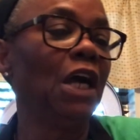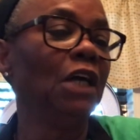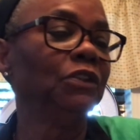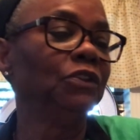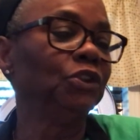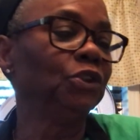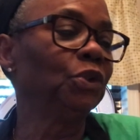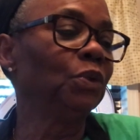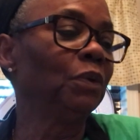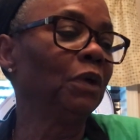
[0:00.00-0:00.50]

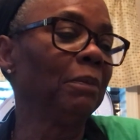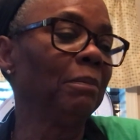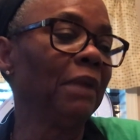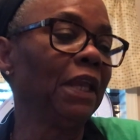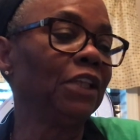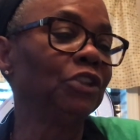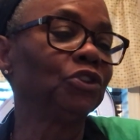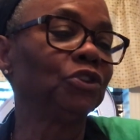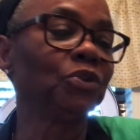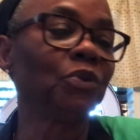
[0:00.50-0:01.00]
Do what
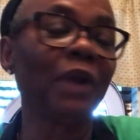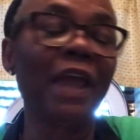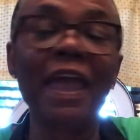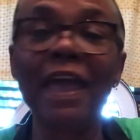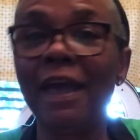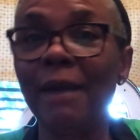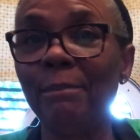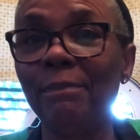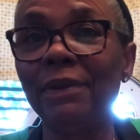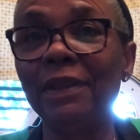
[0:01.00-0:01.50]
makes you
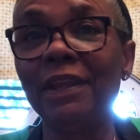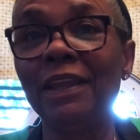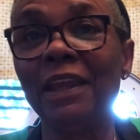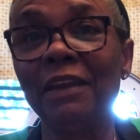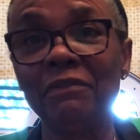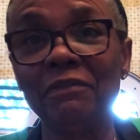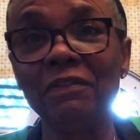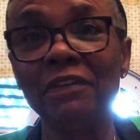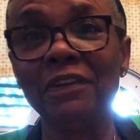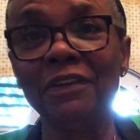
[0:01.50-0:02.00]
happy
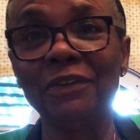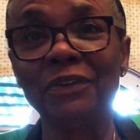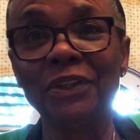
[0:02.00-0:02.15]
and feel